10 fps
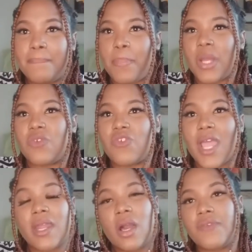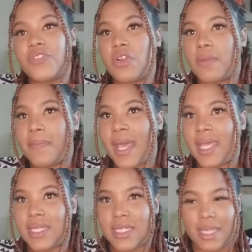But right after a
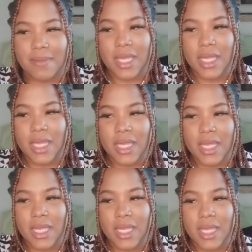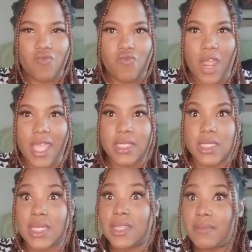pandemic and right
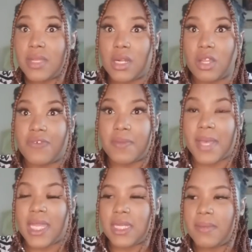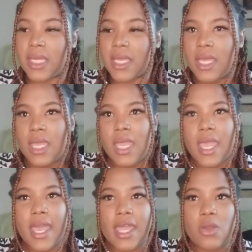in the middle of a pandemic
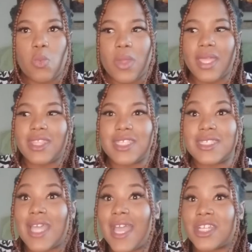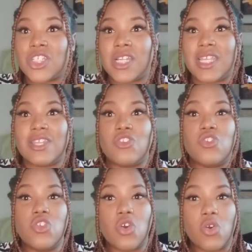and where there's actually
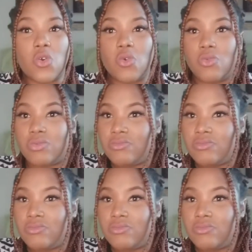no,